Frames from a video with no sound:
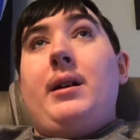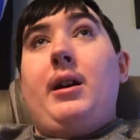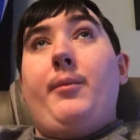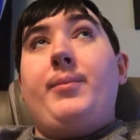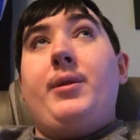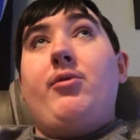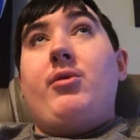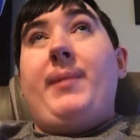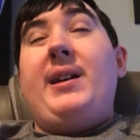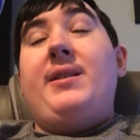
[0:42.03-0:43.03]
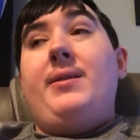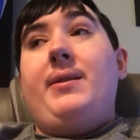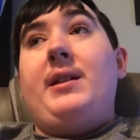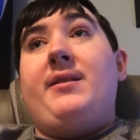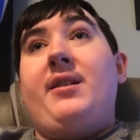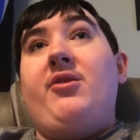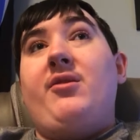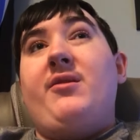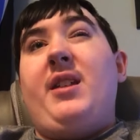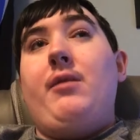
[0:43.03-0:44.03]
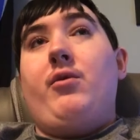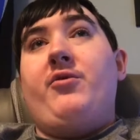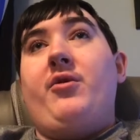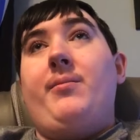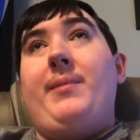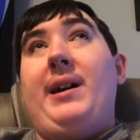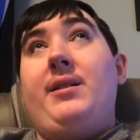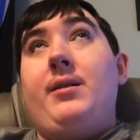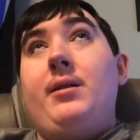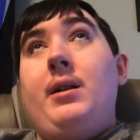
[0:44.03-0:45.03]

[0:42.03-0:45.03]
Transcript: help you to make the decisions He wants you to make.